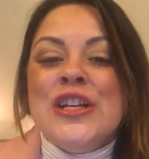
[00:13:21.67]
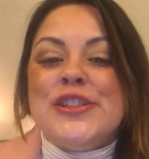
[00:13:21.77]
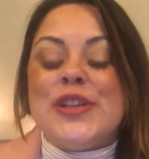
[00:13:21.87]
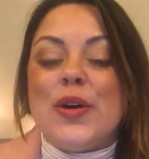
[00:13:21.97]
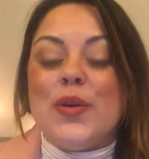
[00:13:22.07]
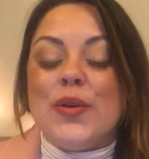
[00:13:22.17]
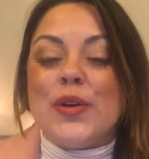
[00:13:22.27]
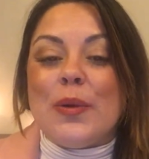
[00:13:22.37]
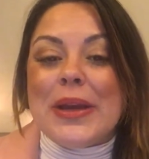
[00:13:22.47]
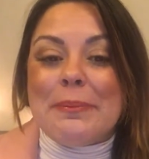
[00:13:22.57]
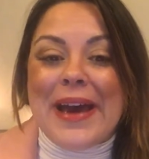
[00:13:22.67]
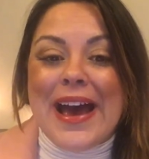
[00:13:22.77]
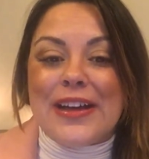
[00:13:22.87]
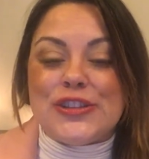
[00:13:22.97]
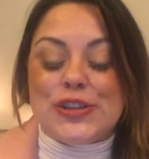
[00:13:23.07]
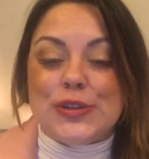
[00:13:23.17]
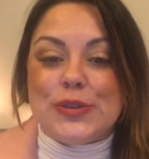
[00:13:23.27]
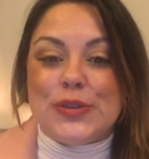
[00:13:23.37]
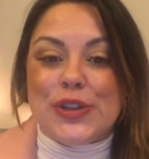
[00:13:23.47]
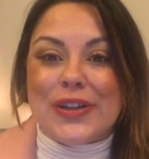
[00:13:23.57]
So going back
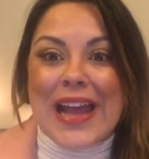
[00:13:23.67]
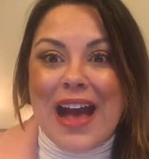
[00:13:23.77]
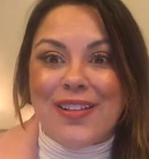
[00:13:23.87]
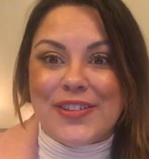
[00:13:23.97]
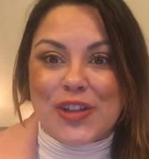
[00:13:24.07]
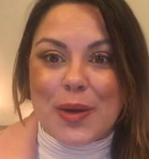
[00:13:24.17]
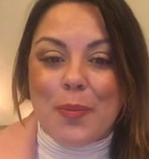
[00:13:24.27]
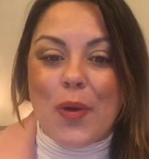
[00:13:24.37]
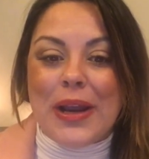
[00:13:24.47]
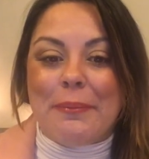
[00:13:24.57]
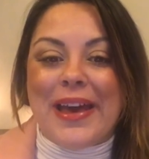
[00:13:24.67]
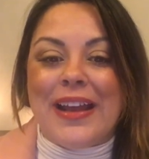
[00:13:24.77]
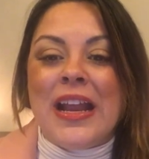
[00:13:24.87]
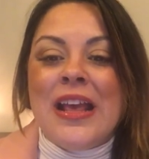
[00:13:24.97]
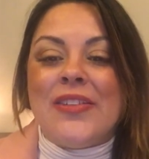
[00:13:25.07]
to your calendar appointment,